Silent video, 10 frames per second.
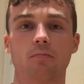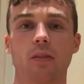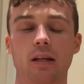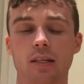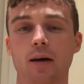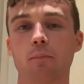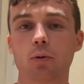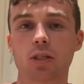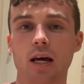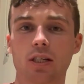that tempo
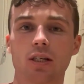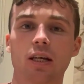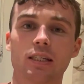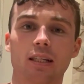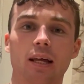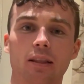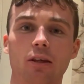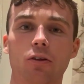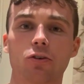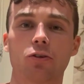session, isn't like
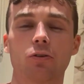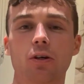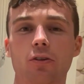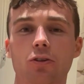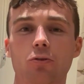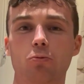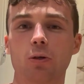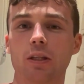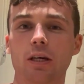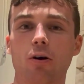the other two. The other two
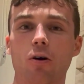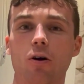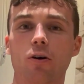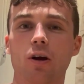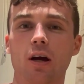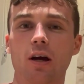really are